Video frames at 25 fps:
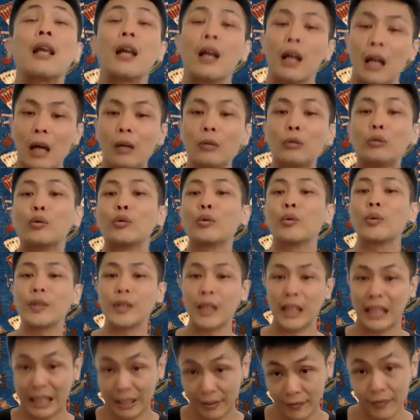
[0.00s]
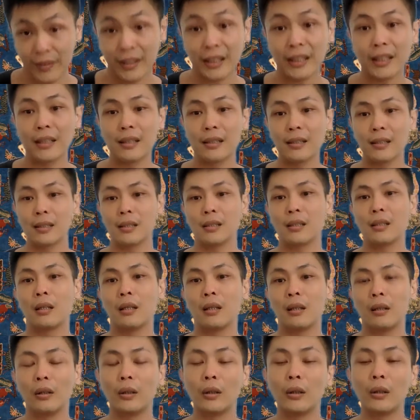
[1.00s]
cultural significance,
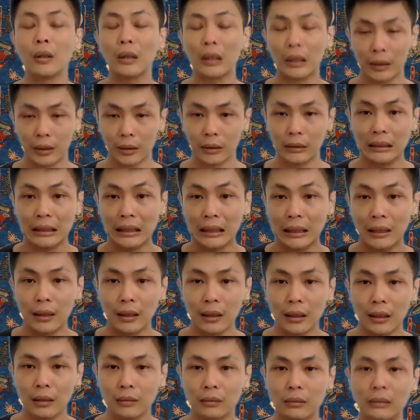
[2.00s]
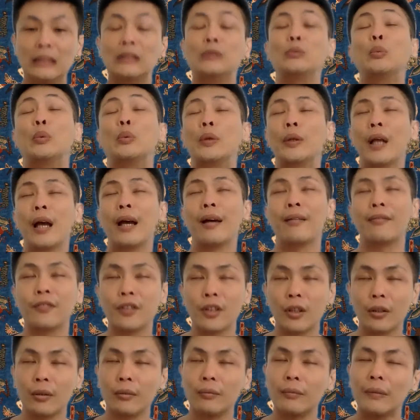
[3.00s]
or it would have
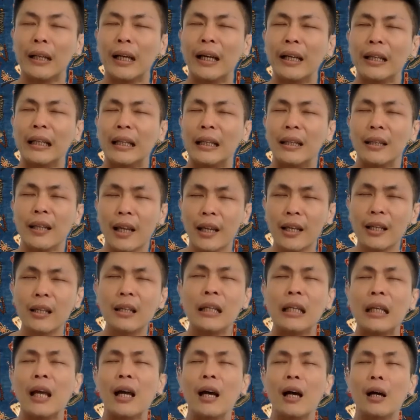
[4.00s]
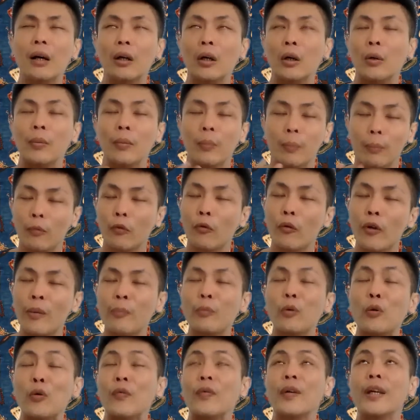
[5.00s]
sort of like taken or
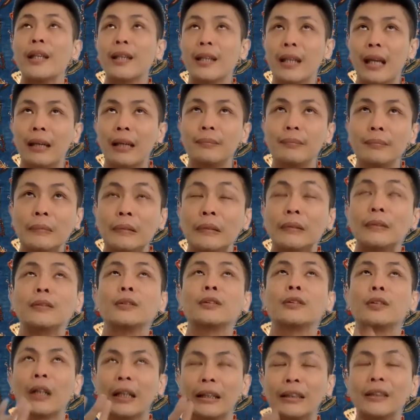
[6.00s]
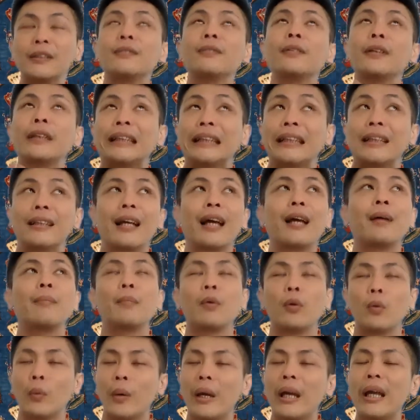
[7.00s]
removing them or transferring them
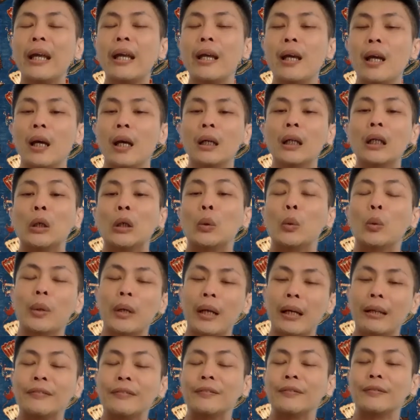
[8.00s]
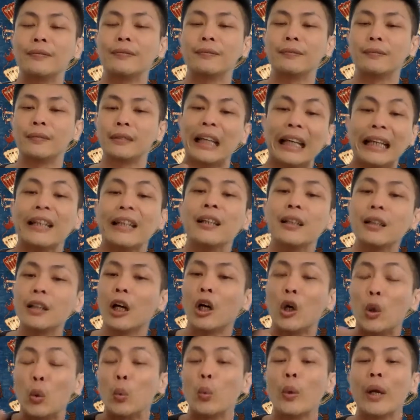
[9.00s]
away would have taken
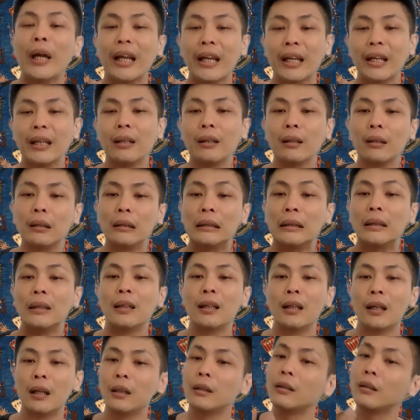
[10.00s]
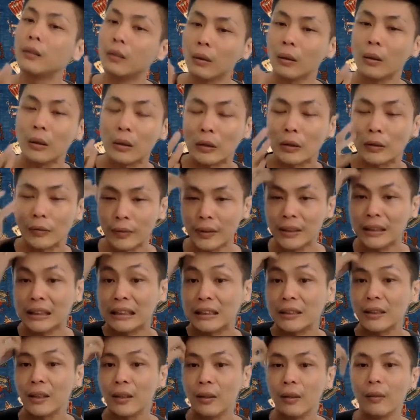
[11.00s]
away a lot of its
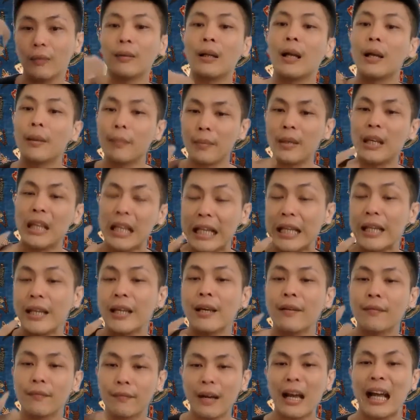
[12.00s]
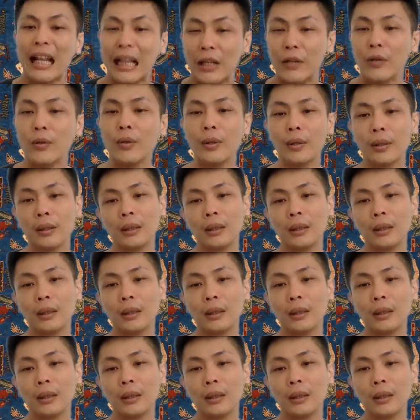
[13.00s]
sort of like meaning and value,